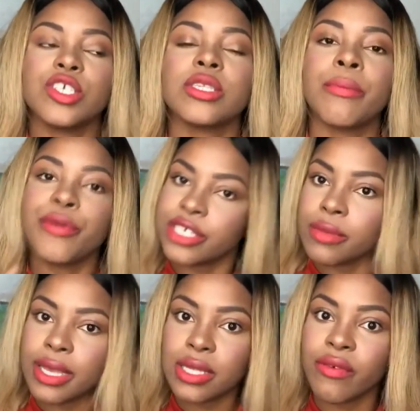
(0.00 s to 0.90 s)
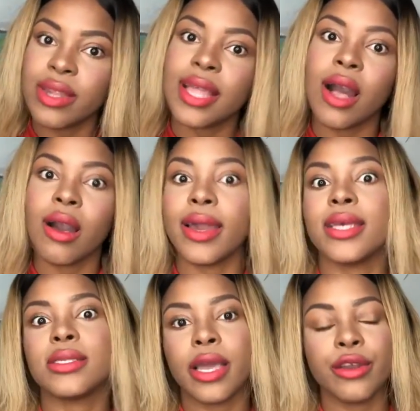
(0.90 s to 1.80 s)
just embracing myself in that
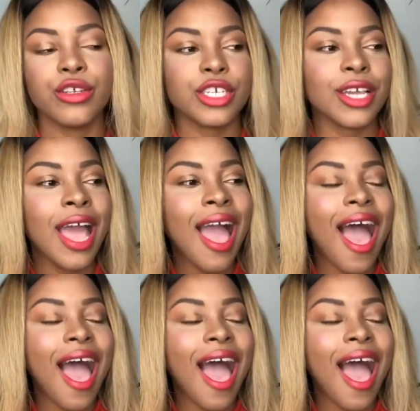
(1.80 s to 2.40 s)
goddess energy.